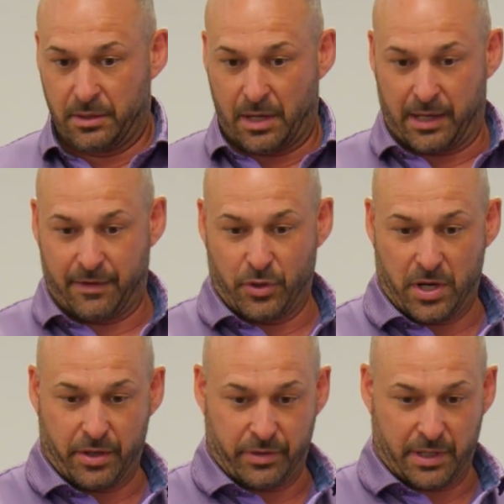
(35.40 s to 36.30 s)
I gave you
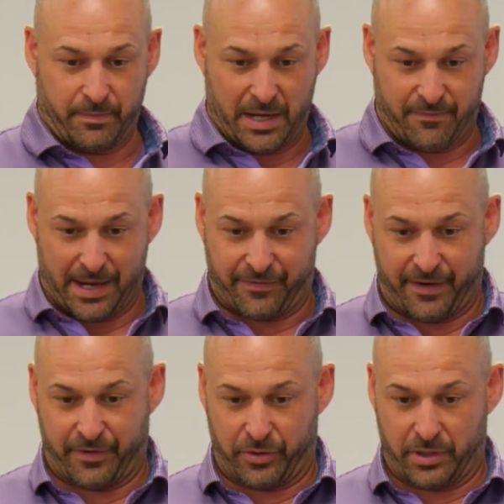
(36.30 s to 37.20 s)
100, I made oh, back
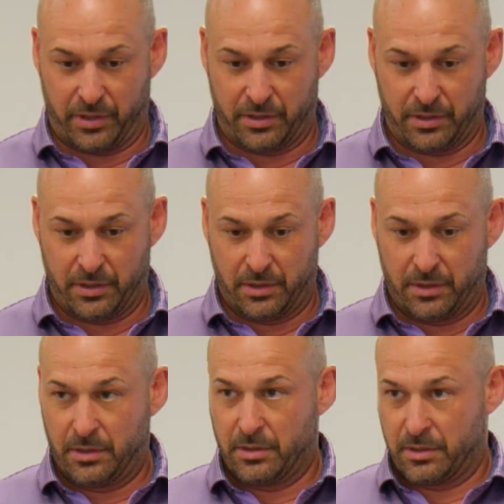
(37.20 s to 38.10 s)
500. Oh,
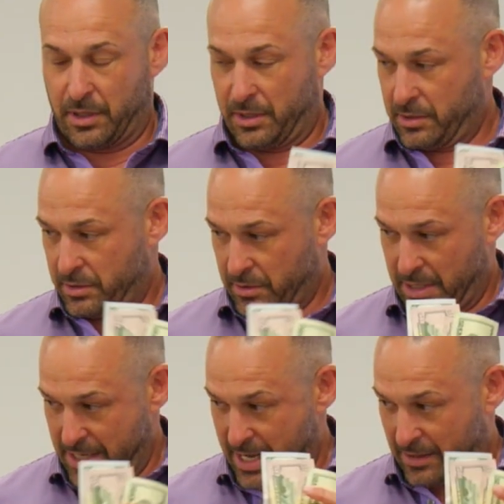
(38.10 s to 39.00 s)
400, yeah. Okay, I
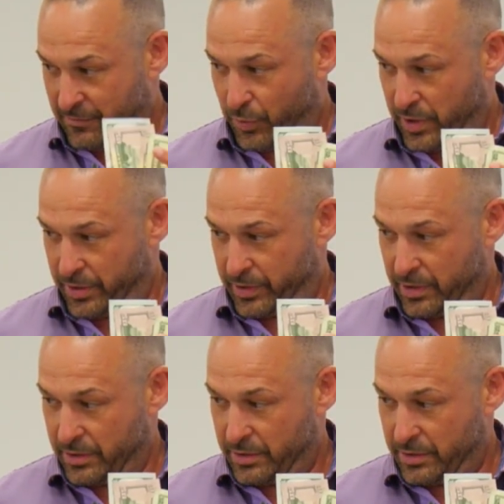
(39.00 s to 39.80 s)
netted 400. Okay.